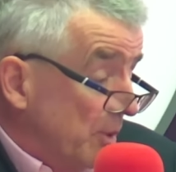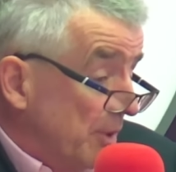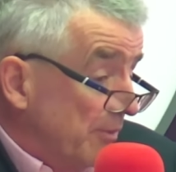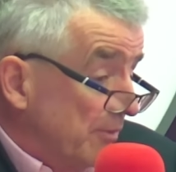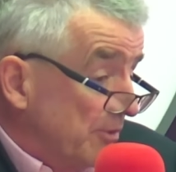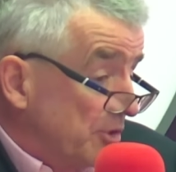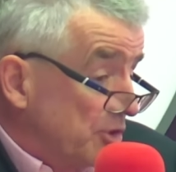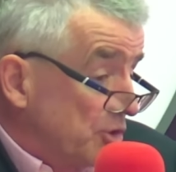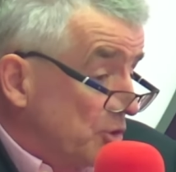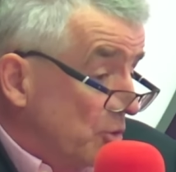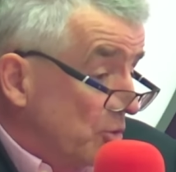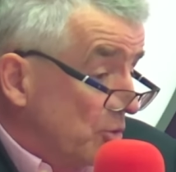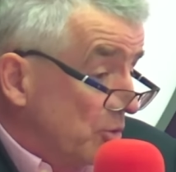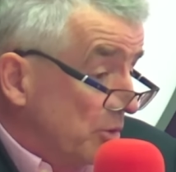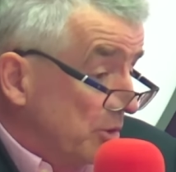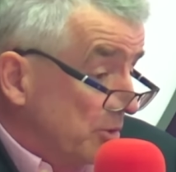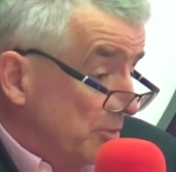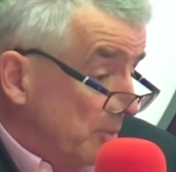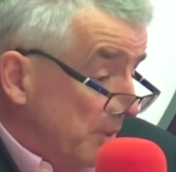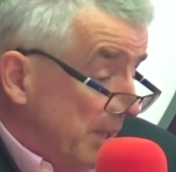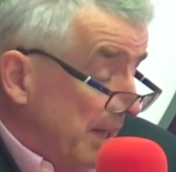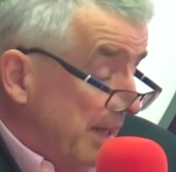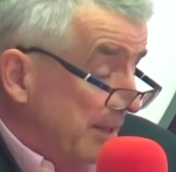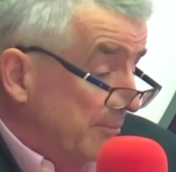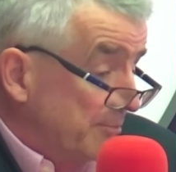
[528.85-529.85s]
We
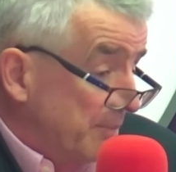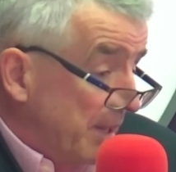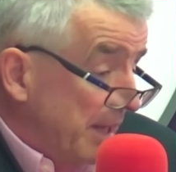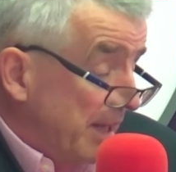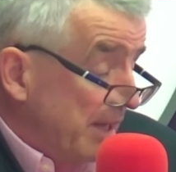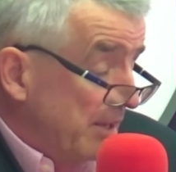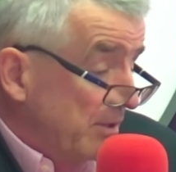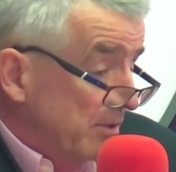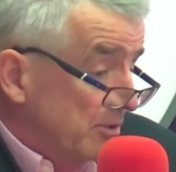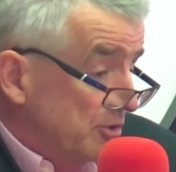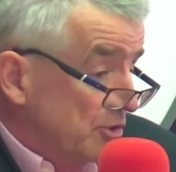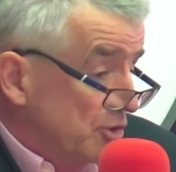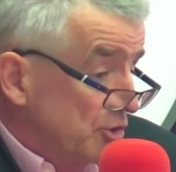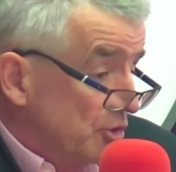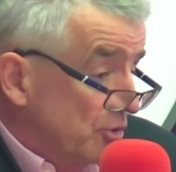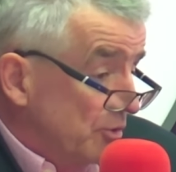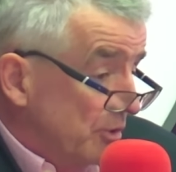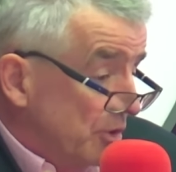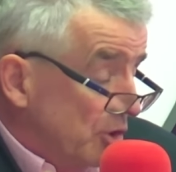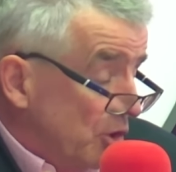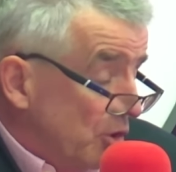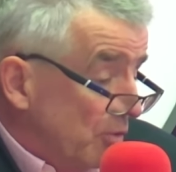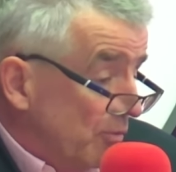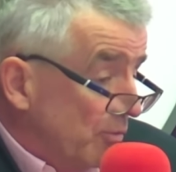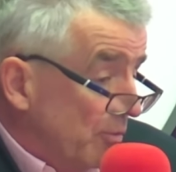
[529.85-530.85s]
restored, we had pay cuts
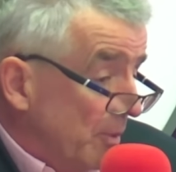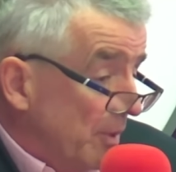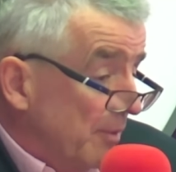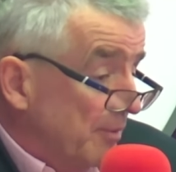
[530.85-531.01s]
during COVID.